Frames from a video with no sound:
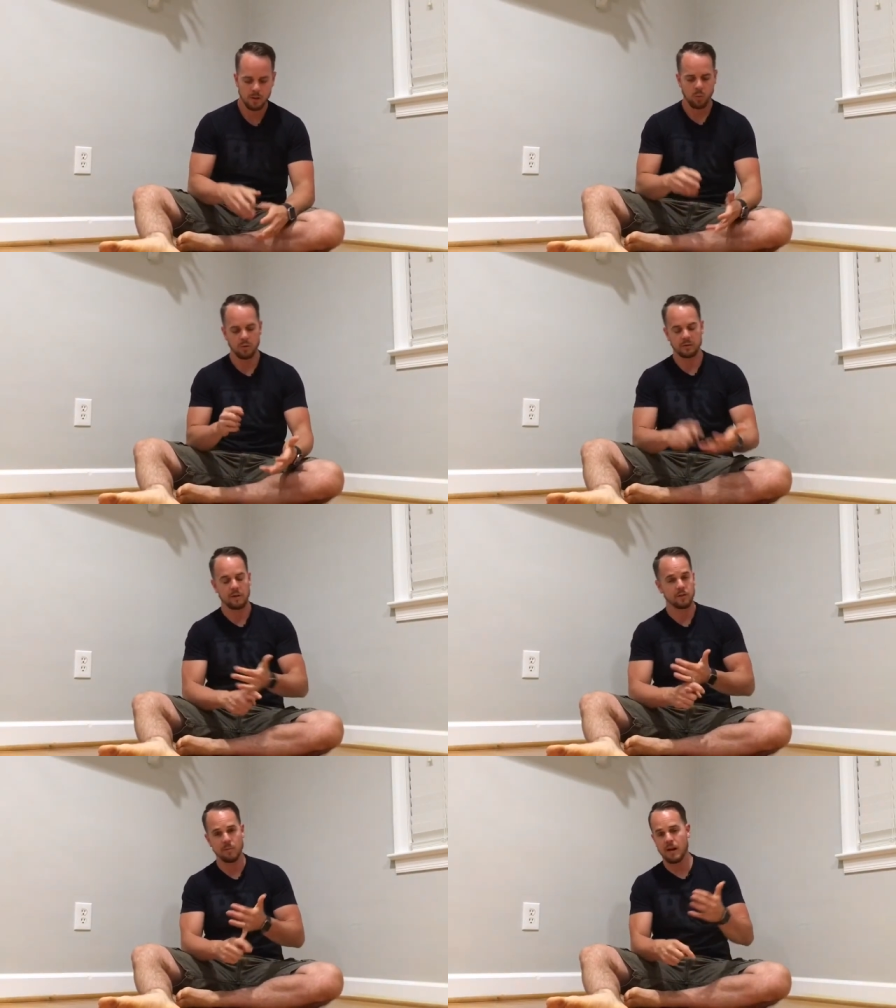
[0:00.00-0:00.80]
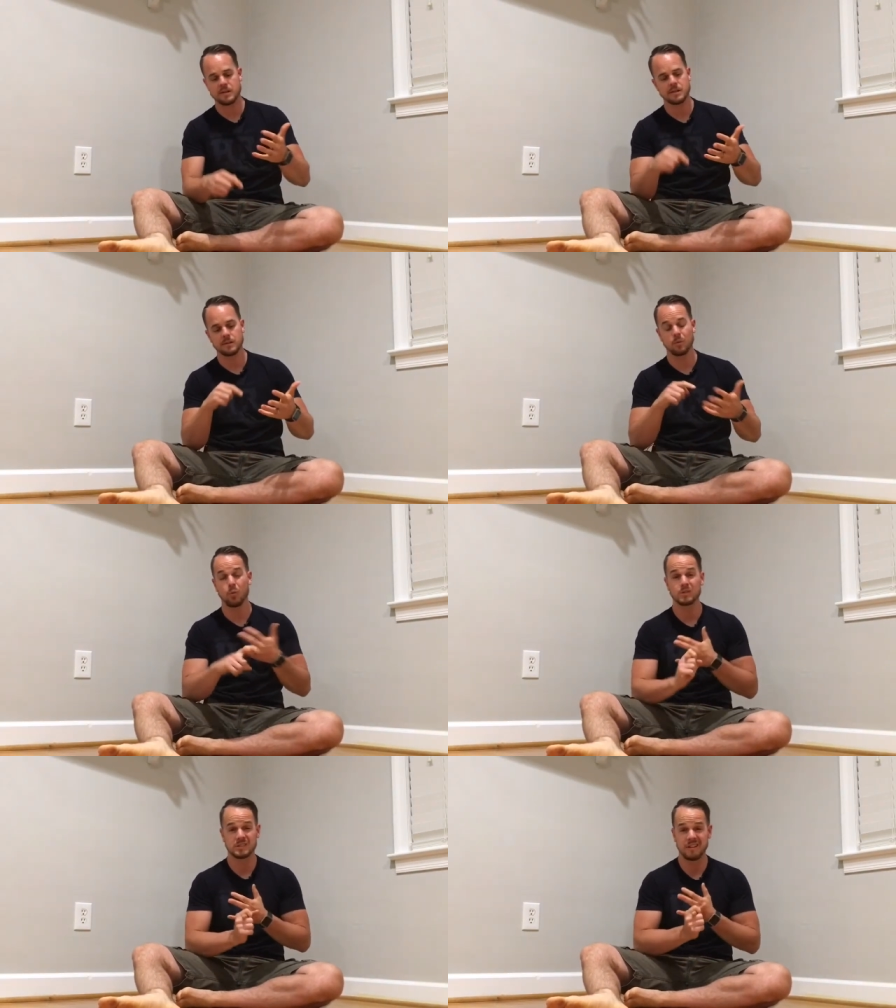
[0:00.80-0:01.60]
Once I've smashed it,
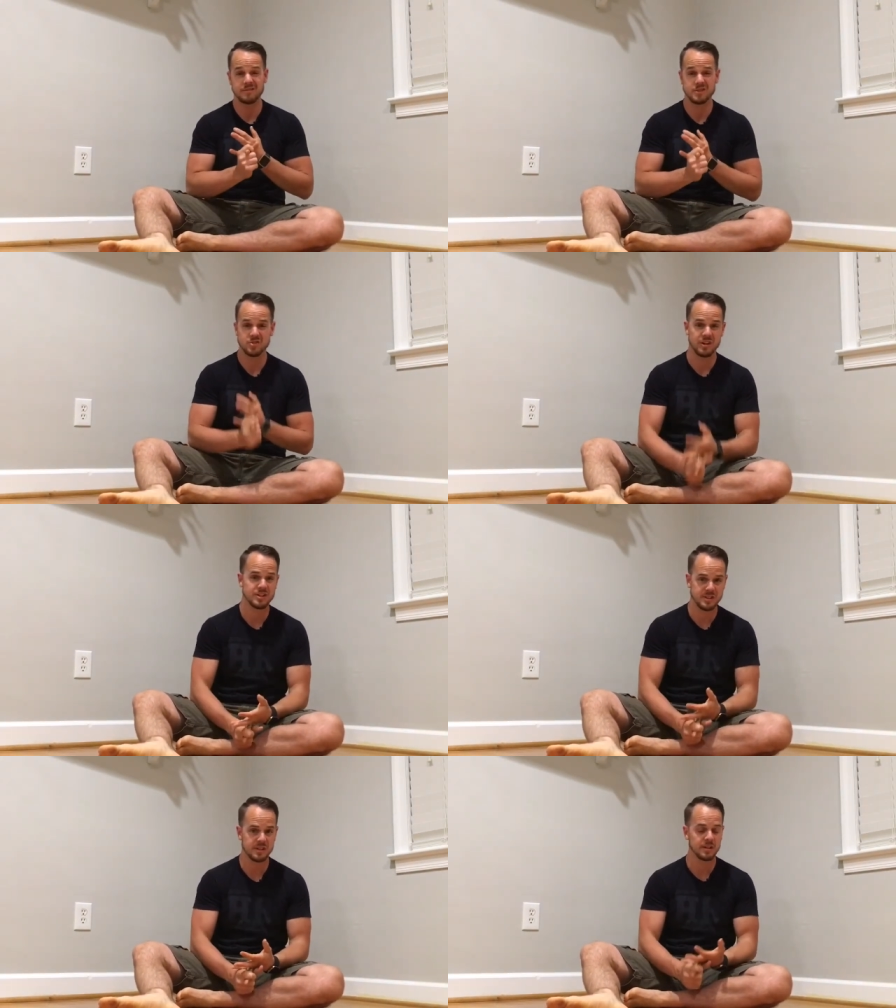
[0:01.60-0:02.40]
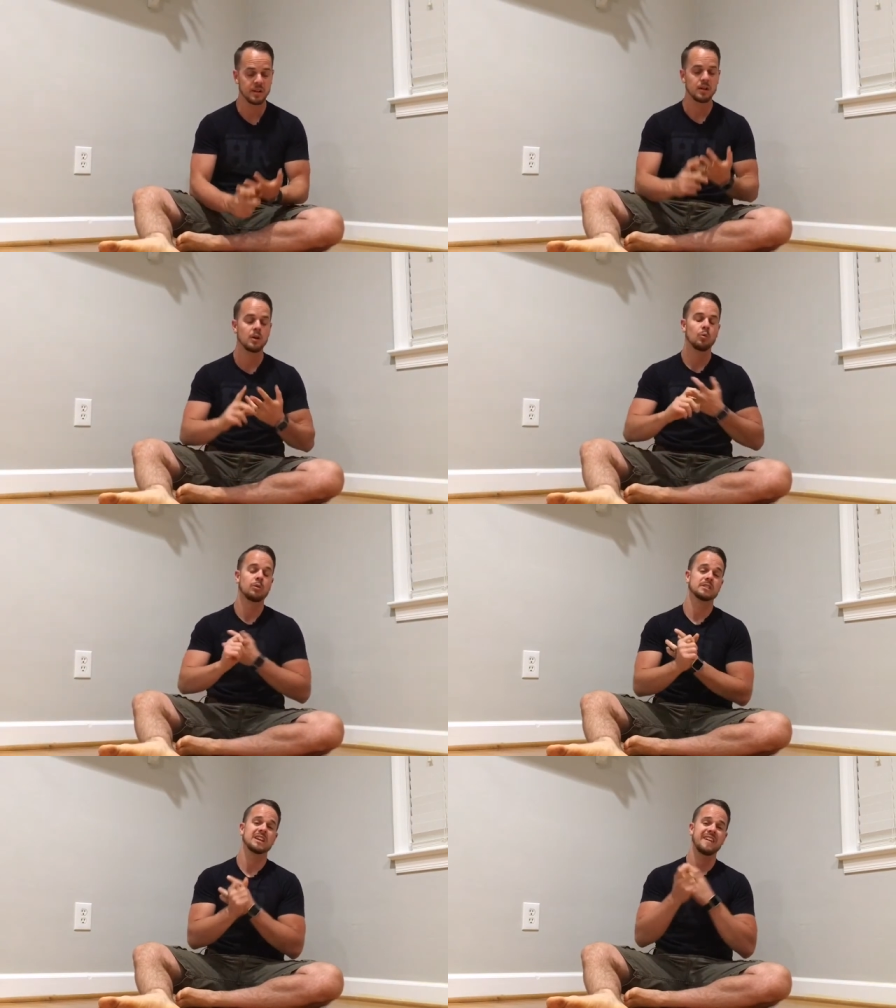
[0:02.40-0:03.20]
once I've stretched it,
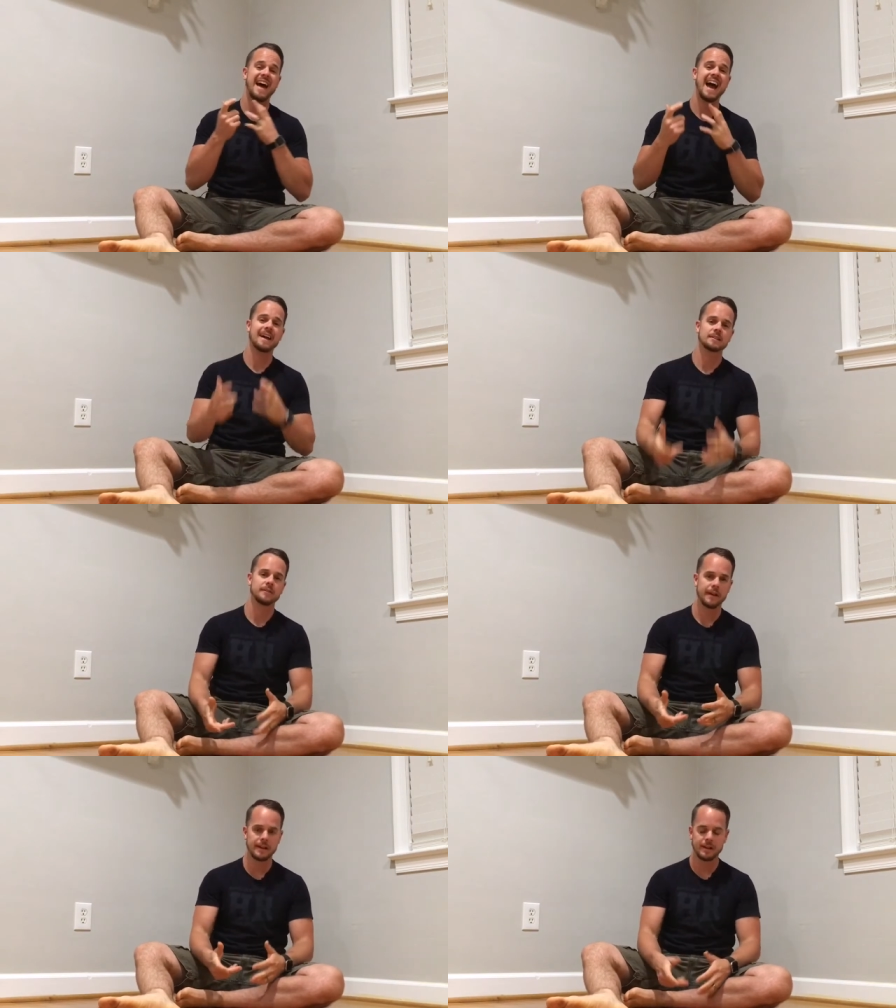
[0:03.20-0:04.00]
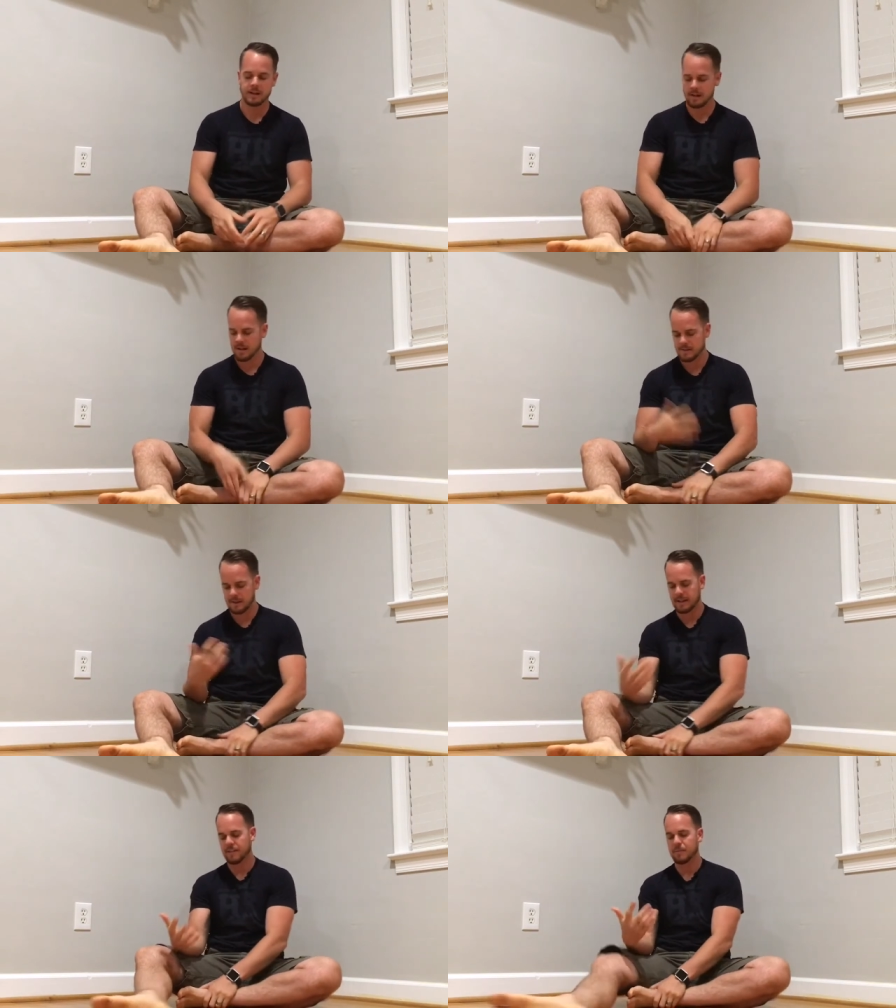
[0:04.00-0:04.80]
once I've activated is I
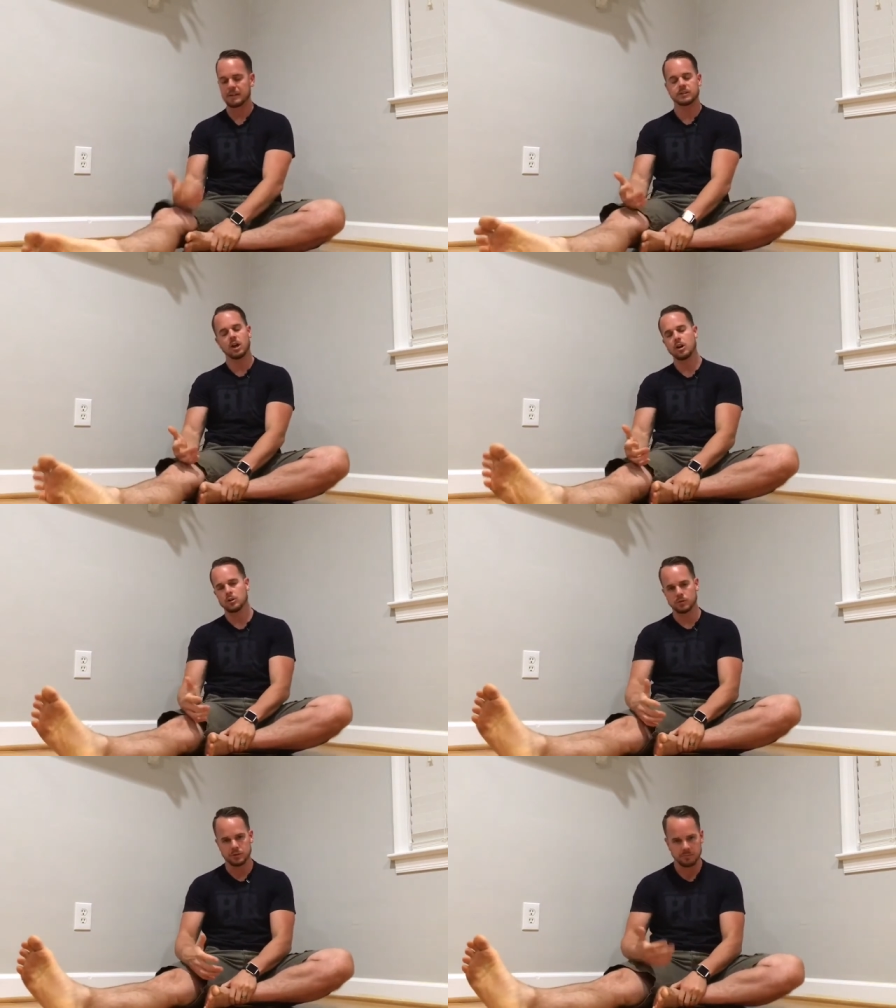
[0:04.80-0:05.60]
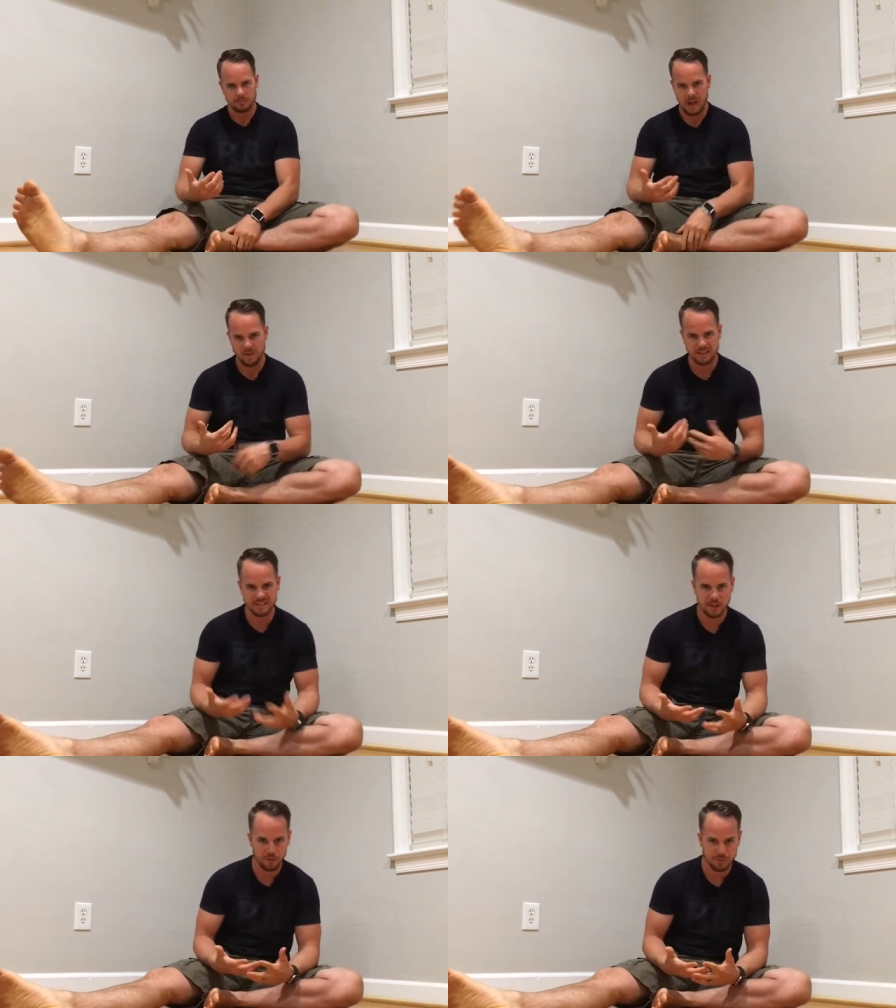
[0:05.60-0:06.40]
give my toes kind of like a
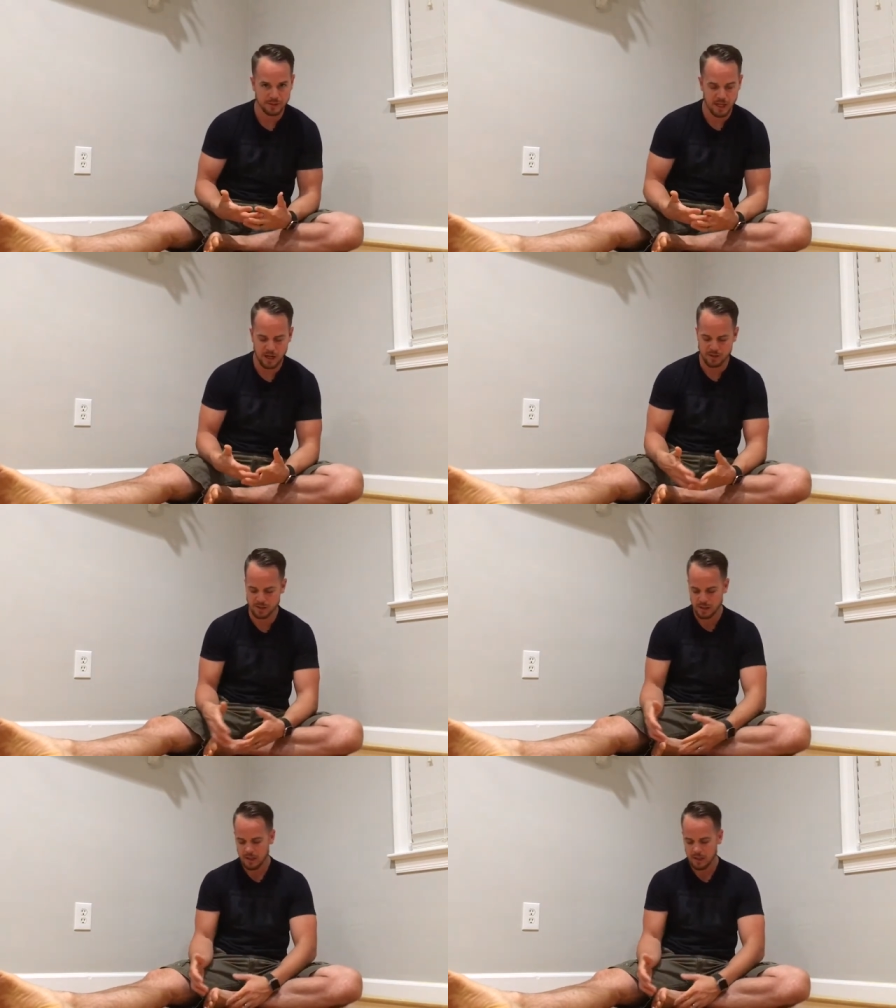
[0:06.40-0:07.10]
self-massage.